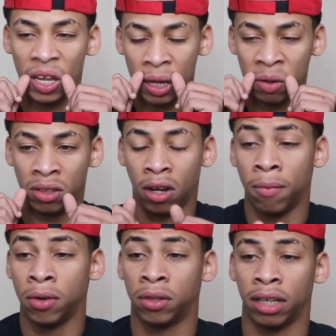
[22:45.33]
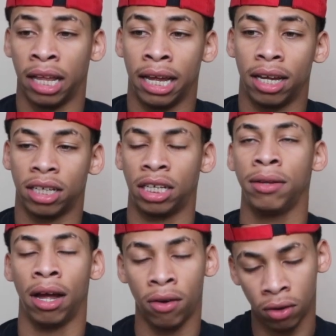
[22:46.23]
it was almost like I
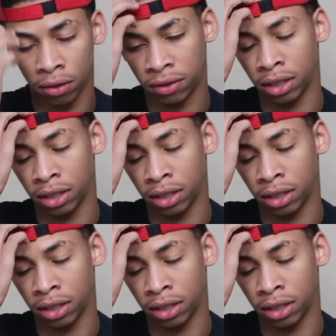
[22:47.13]
don't know if